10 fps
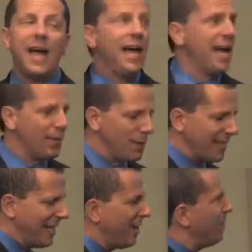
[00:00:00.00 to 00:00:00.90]
And I'm going
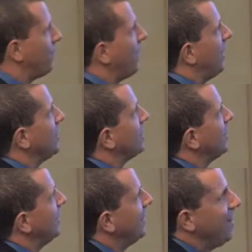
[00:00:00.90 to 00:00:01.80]
to get up front.
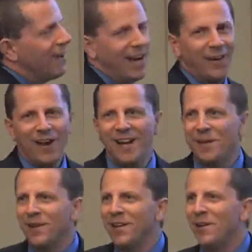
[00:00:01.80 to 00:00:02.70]
All right,
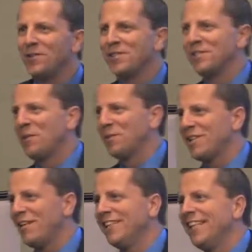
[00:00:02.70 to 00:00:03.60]
I'm going to introduce the
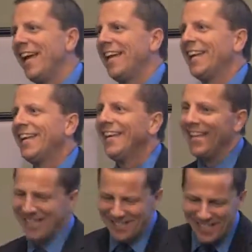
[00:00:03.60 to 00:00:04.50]
superstar today.
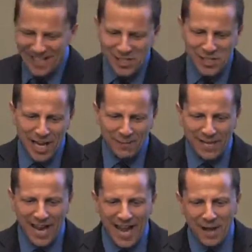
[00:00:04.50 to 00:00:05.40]
This
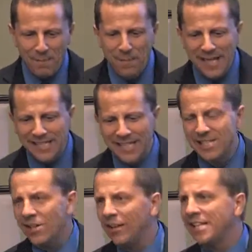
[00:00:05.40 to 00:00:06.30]
gentleman and I met in
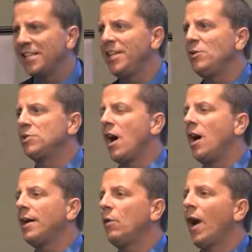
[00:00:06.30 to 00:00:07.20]
Salt Lake City,
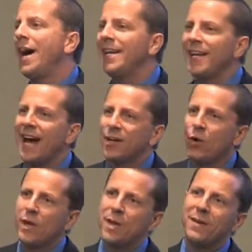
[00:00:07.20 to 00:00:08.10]
Utah. I did not
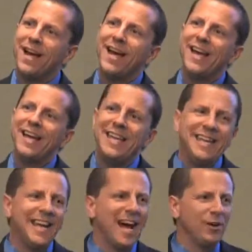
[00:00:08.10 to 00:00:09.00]
know him. He
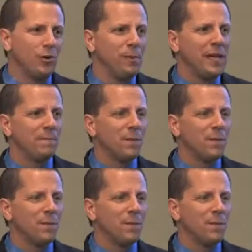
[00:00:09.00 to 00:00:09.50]
did not know me.